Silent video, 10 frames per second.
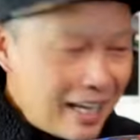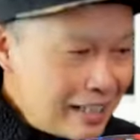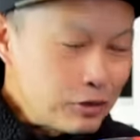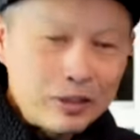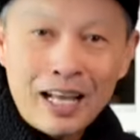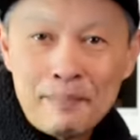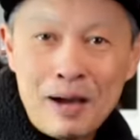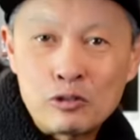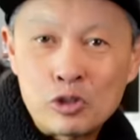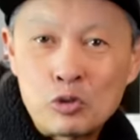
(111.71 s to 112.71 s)
And so that
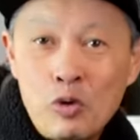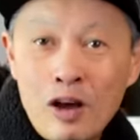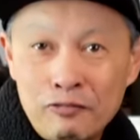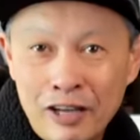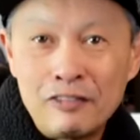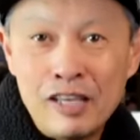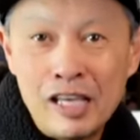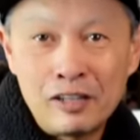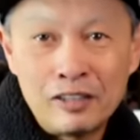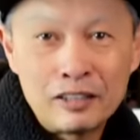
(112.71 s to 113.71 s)
amounts to a fun
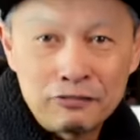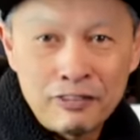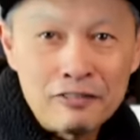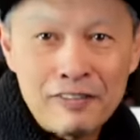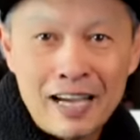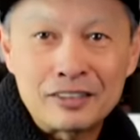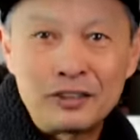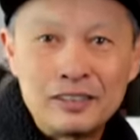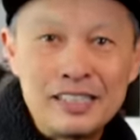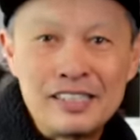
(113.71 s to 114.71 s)
vehicle. The fun factor
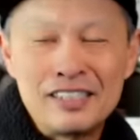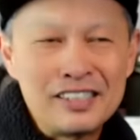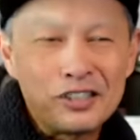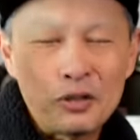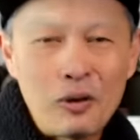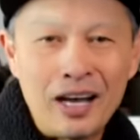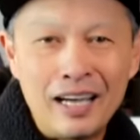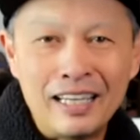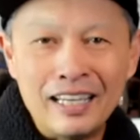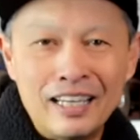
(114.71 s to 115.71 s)
on this is just so
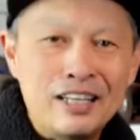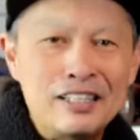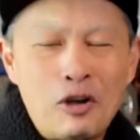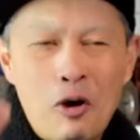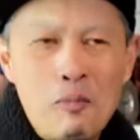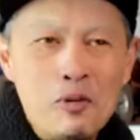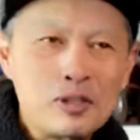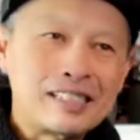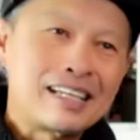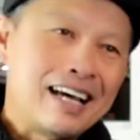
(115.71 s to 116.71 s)
high. It's
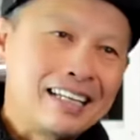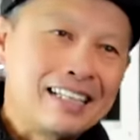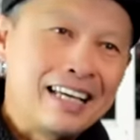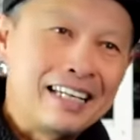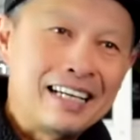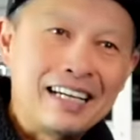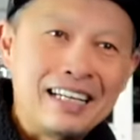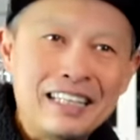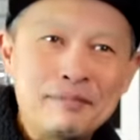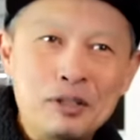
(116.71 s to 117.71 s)
almost kind of like
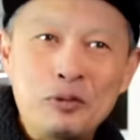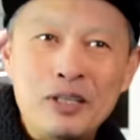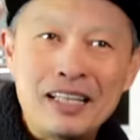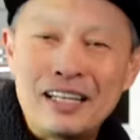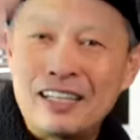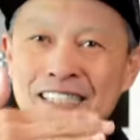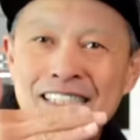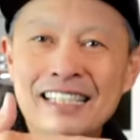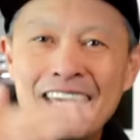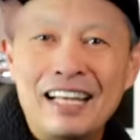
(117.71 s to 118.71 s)
in between an
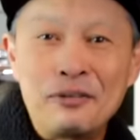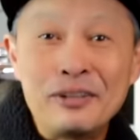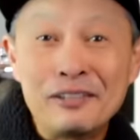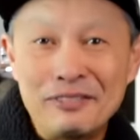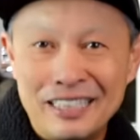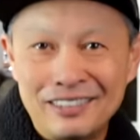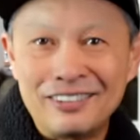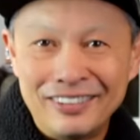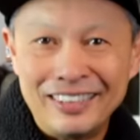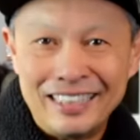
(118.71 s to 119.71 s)
RC and a real
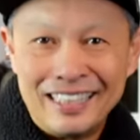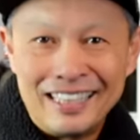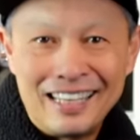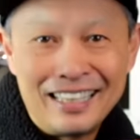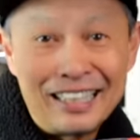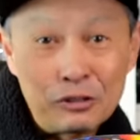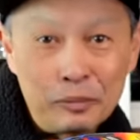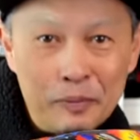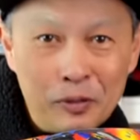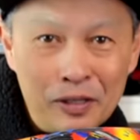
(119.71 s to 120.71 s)
vehicle. And that's
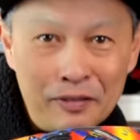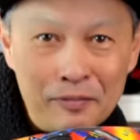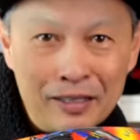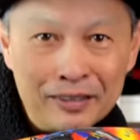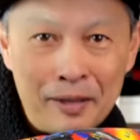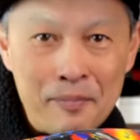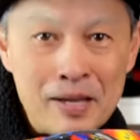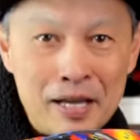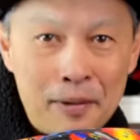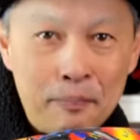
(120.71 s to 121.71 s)
what people love about them.
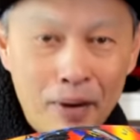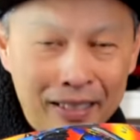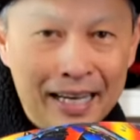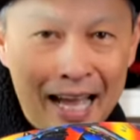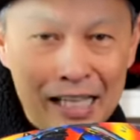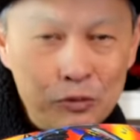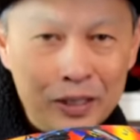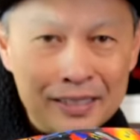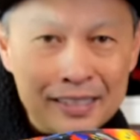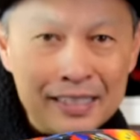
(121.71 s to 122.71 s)
But it has
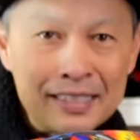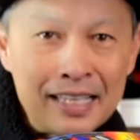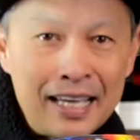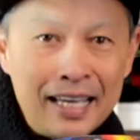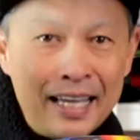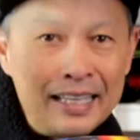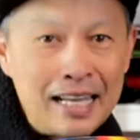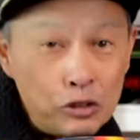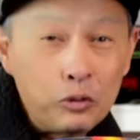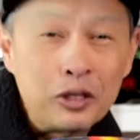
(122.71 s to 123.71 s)
weaknesses, and
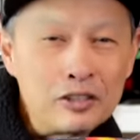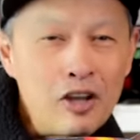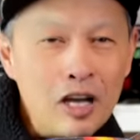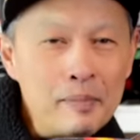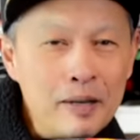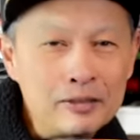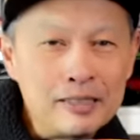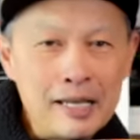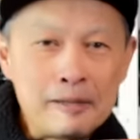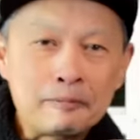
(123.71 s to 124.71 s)
that's what we're gonna talk about
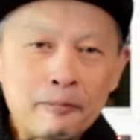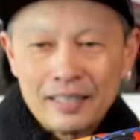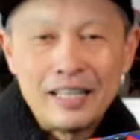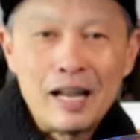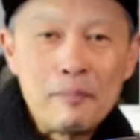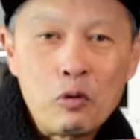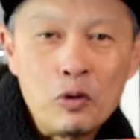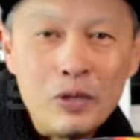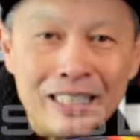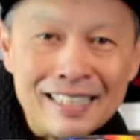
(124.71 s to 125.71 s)
today. The number
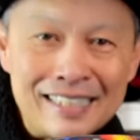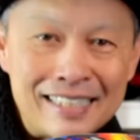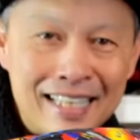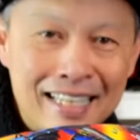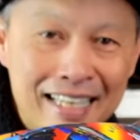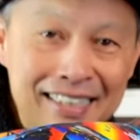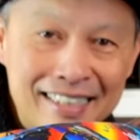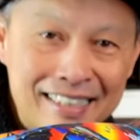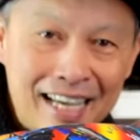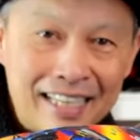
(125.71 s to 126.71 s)
one weakness is
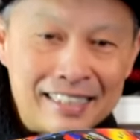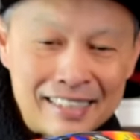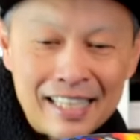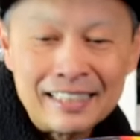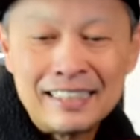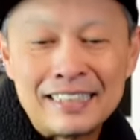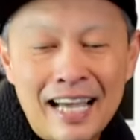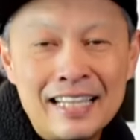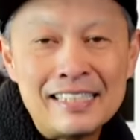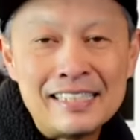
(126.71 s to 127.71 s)
the tires. The
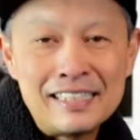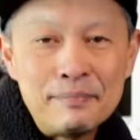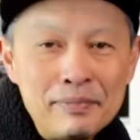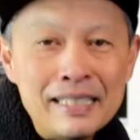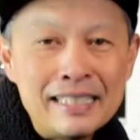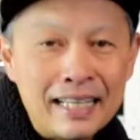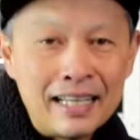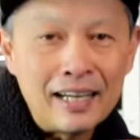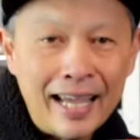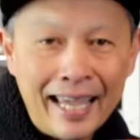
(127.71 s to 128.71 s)
tires simply
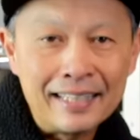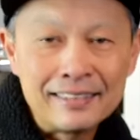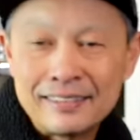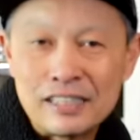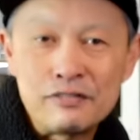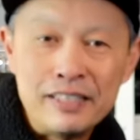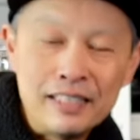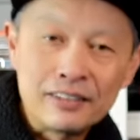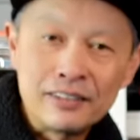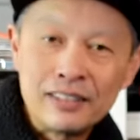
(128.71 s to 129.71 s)
cannot handle this
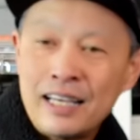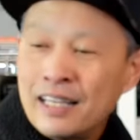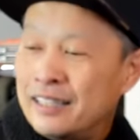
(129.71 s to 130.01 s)
vehicle.